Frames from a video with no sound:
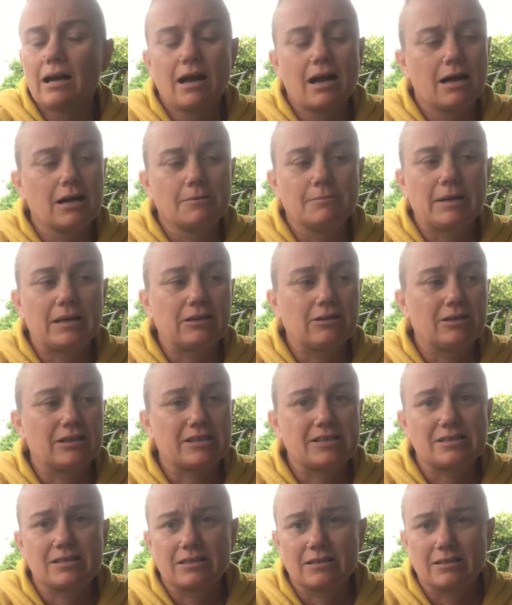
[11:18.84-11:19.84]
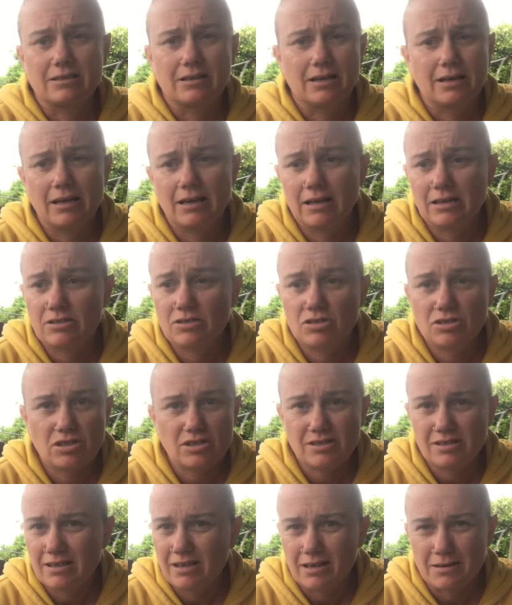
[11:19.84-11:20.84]
And like I said, it's
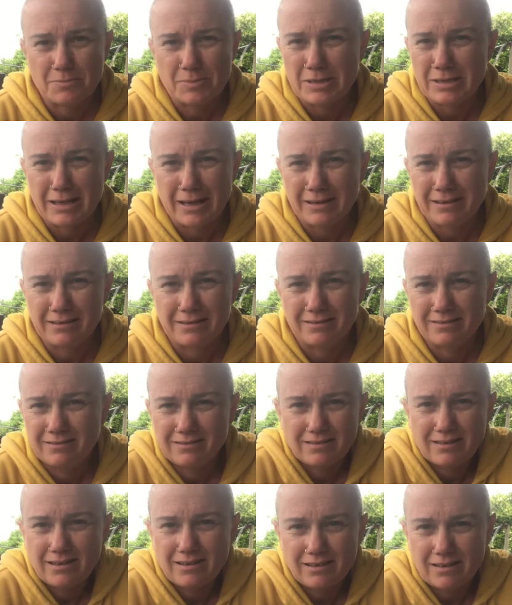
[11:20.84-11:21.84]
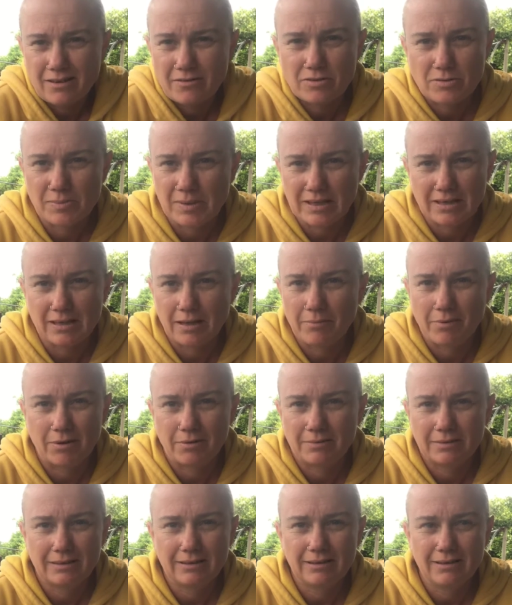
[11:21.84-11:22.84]
just to get them started. They don't have to be in there
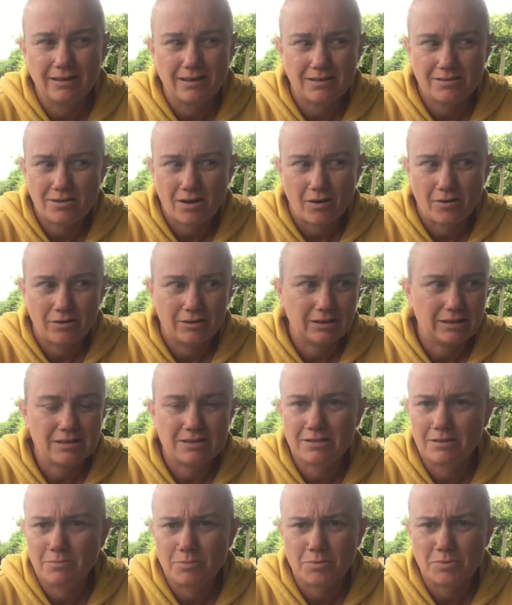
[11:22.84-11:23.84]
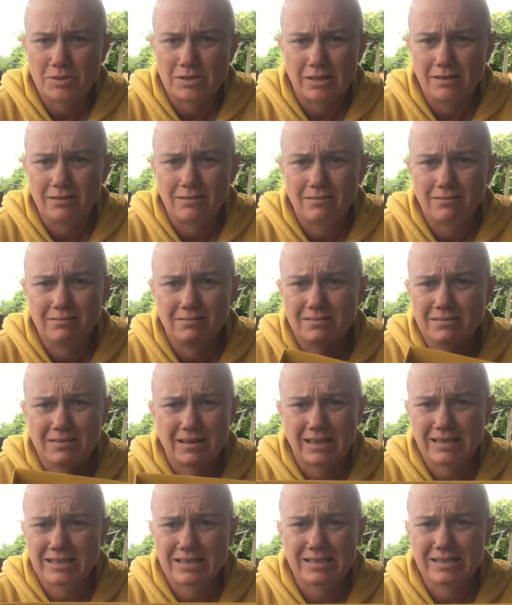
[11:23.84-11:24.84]
permanently. It's only a simple seed.
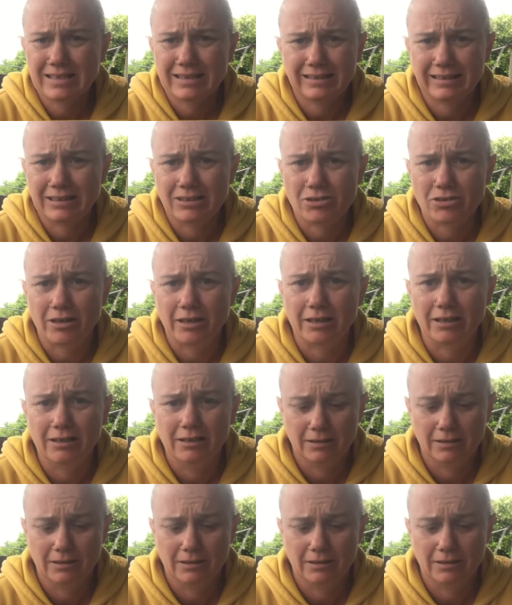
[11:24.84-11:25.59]
It's a seedling tray.